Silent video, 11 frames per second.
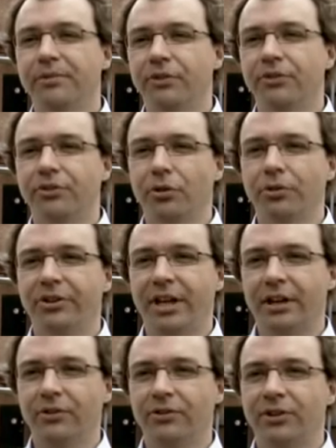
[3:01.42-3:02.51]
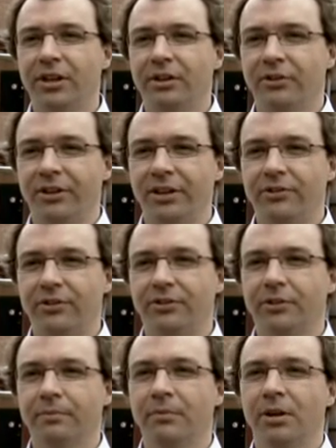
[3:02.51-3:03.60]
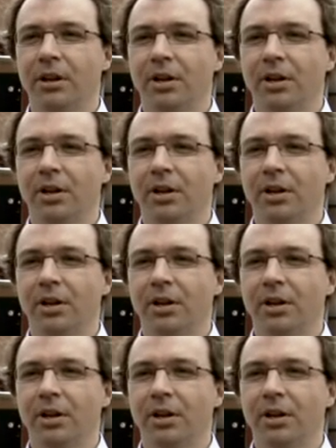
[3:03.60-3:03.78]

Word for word: we've installed the Exelys DLD system,